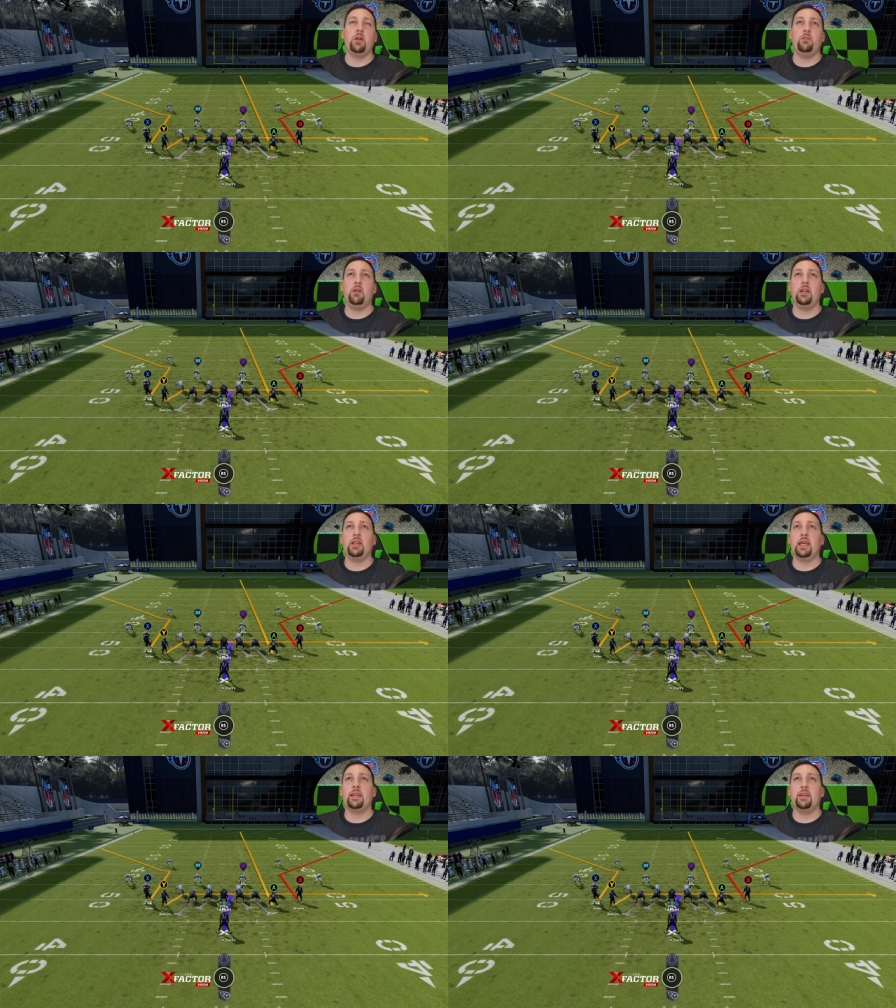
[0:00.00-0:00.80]
I want to
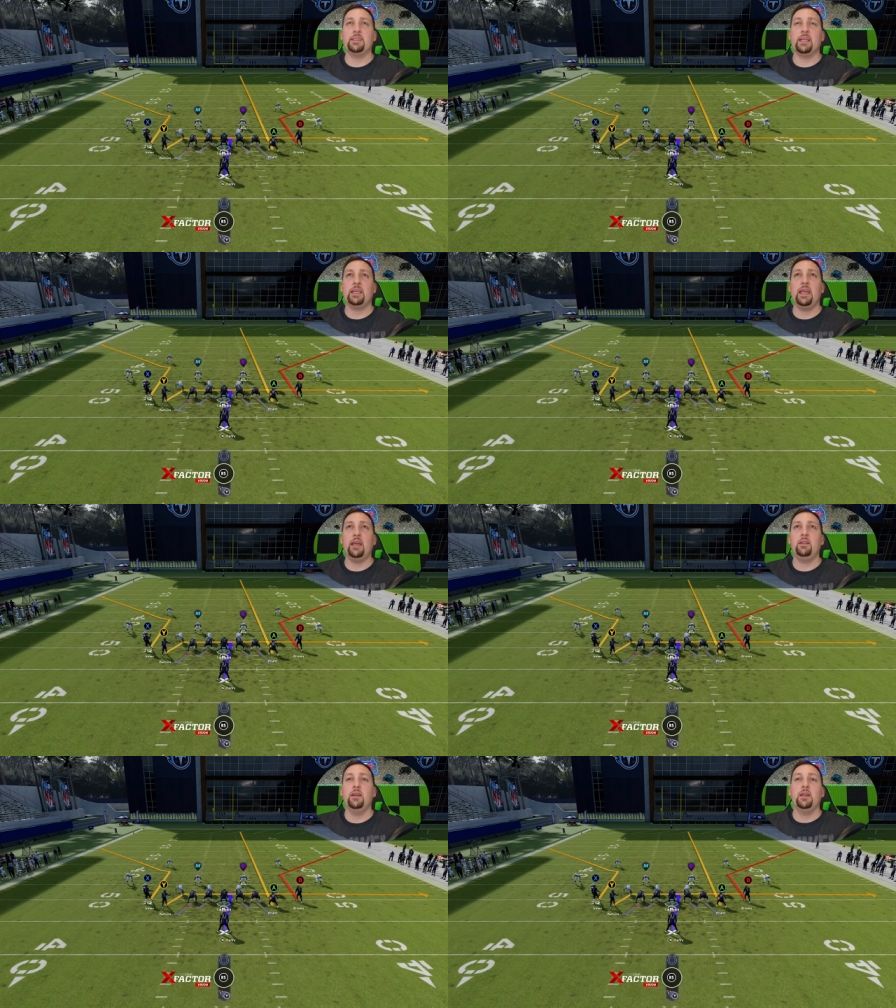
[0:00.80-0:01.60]
run it like this, I
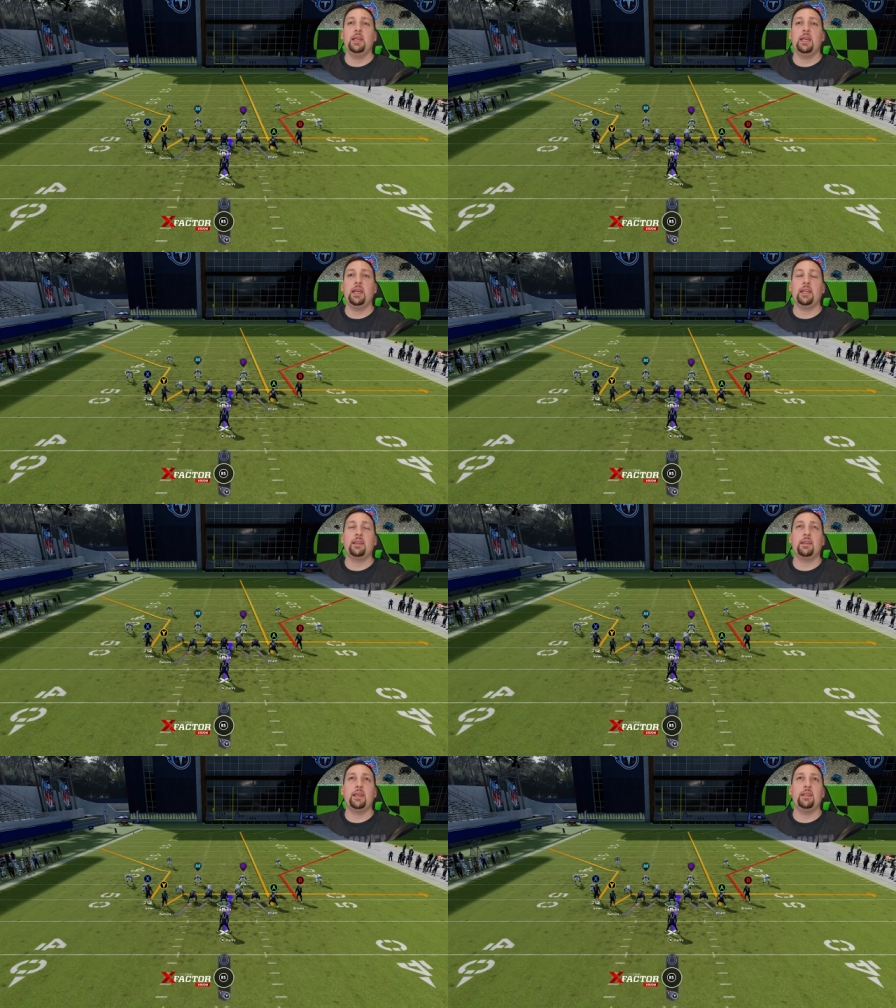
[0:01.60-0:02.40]
can.
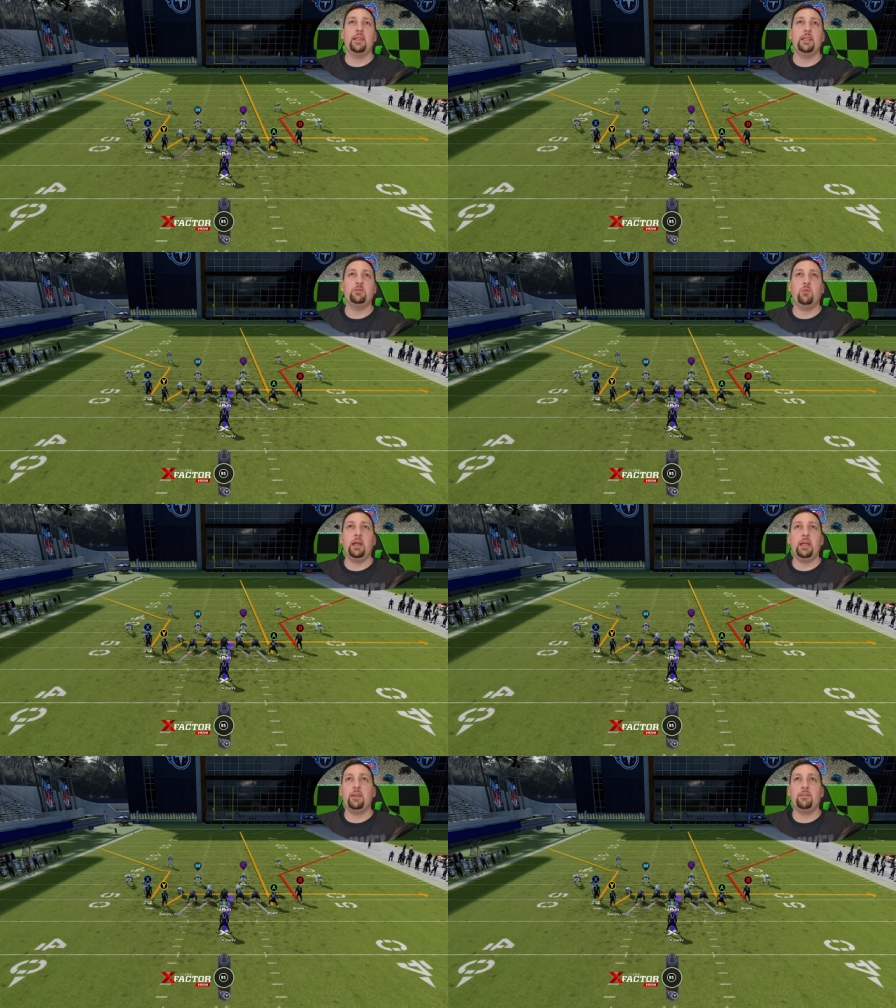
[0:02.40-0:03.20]
In this
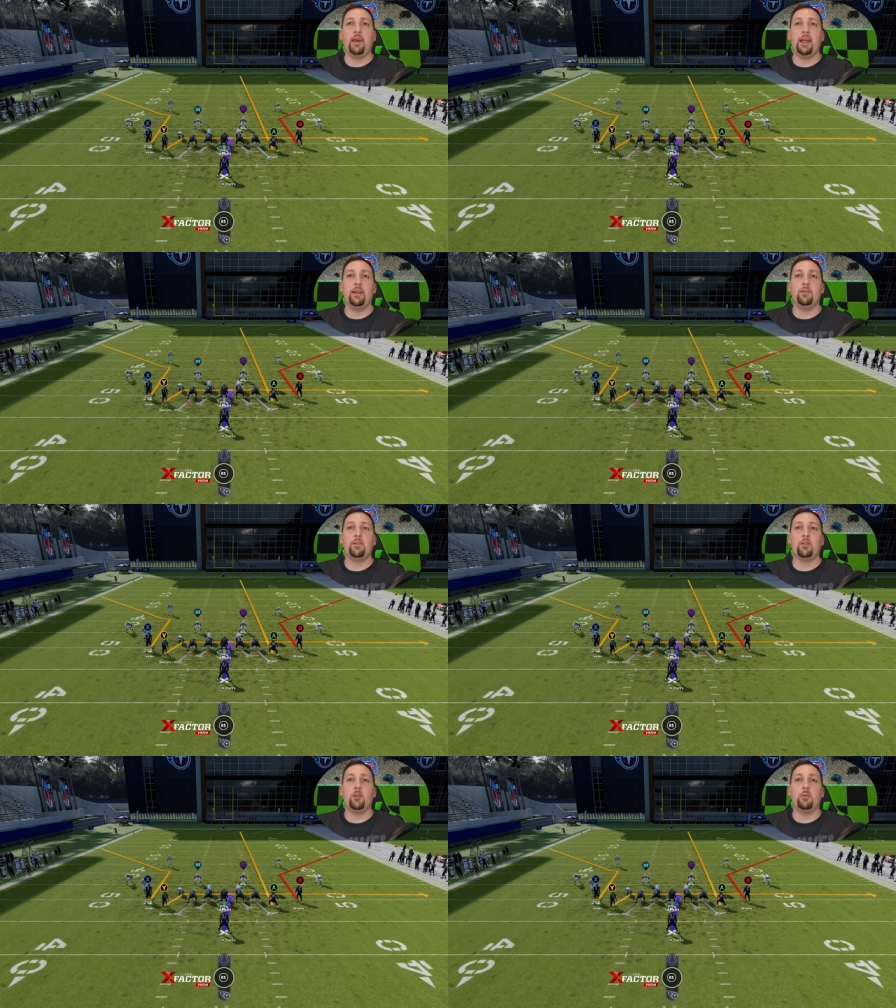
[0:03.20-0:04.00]
way, the tight end
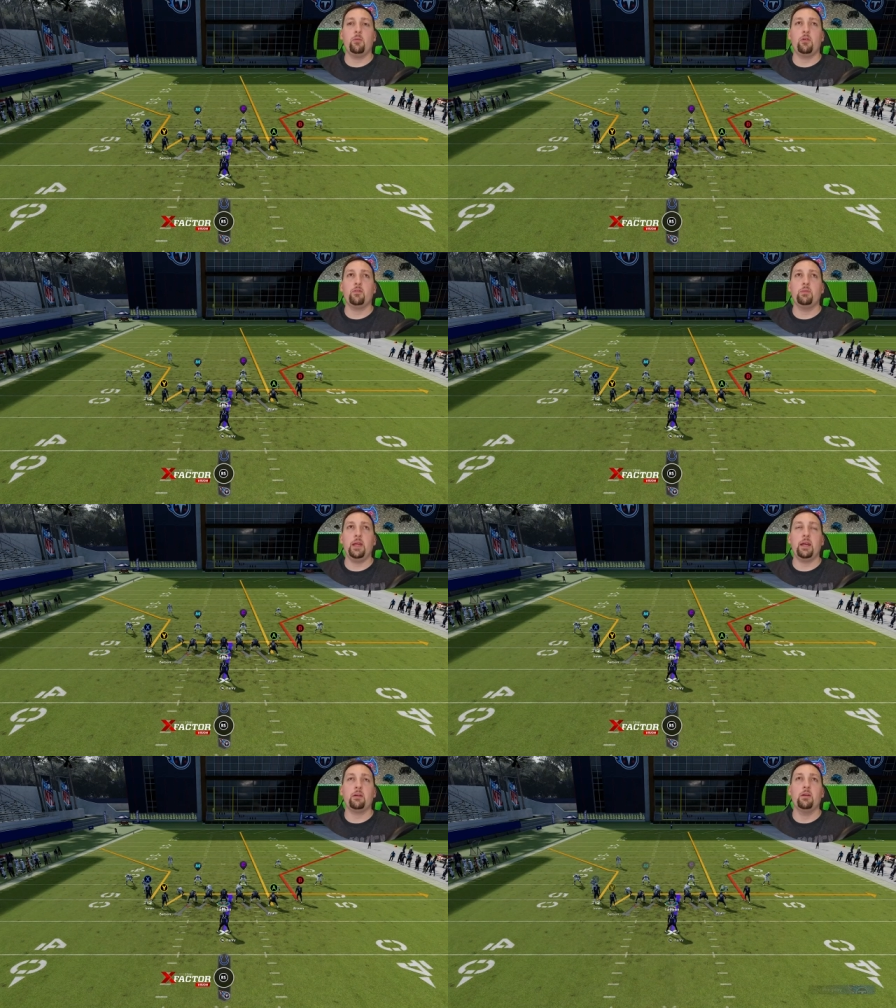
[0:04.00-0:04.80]
is a little bit more of a
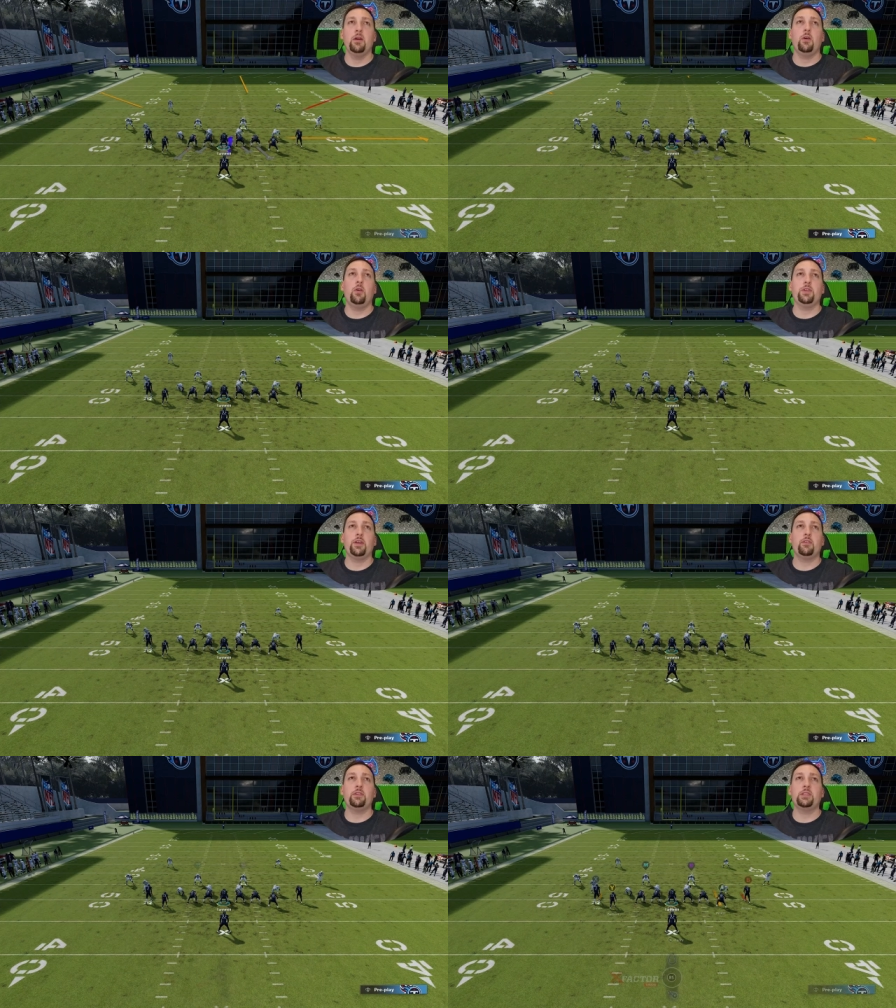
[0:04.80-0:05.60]
player. On
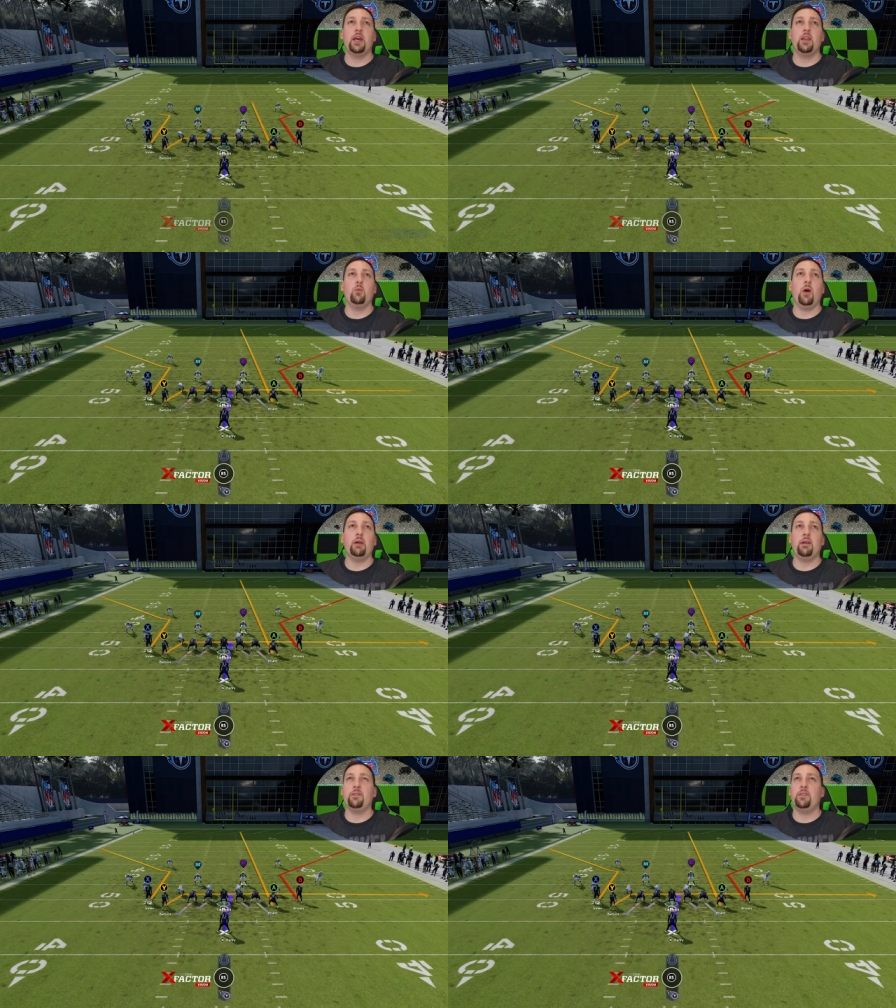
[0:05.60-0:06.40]
the other side, the
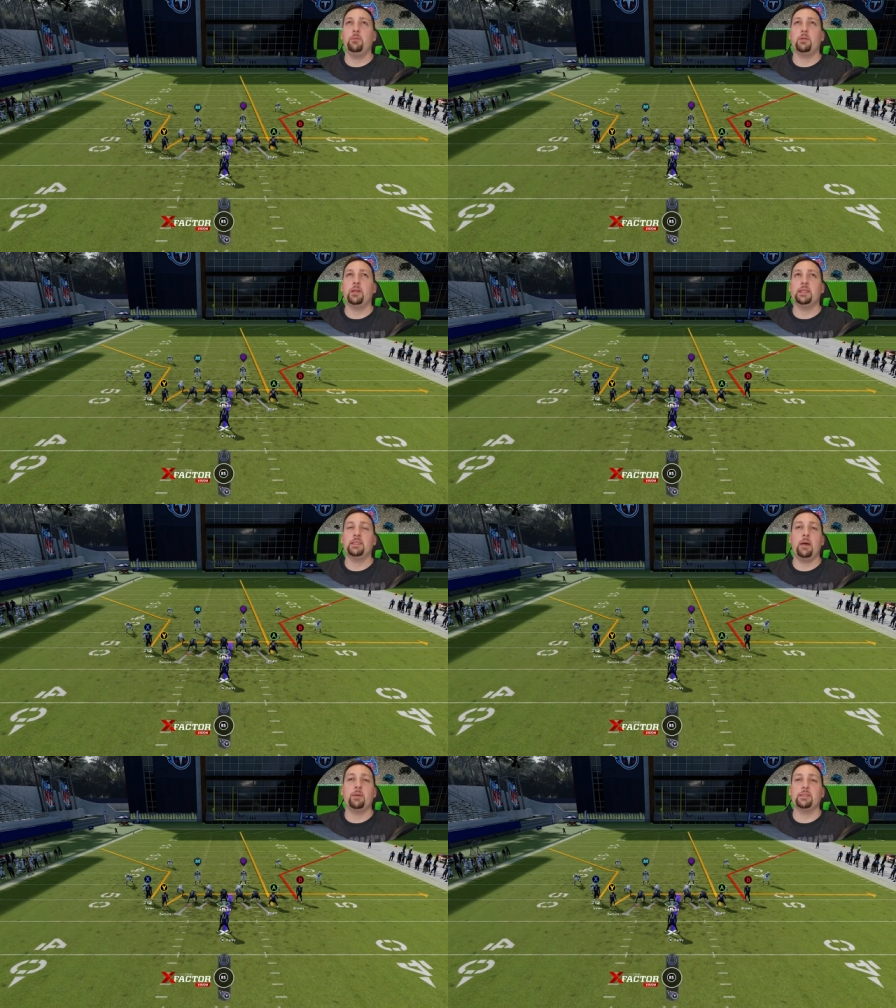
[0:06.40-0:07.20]
Y route typically
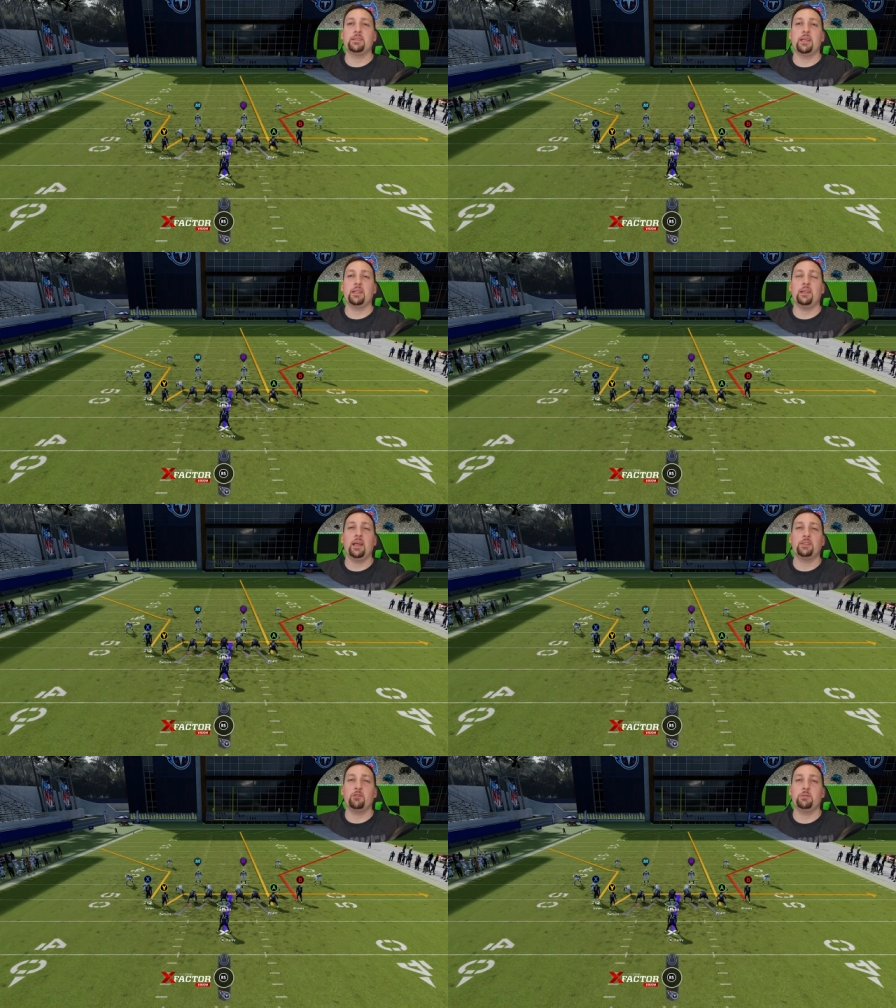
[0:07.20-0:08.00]
is not, because it's not the
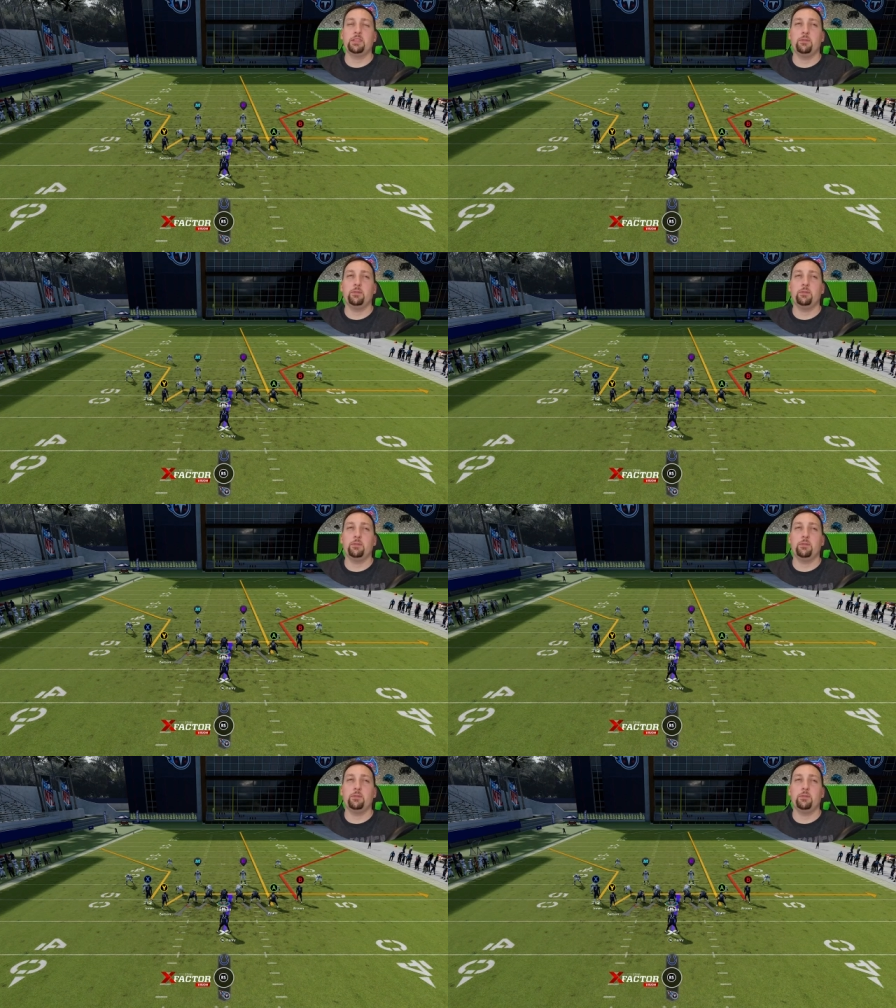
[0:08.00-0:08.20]
line of scrimmage.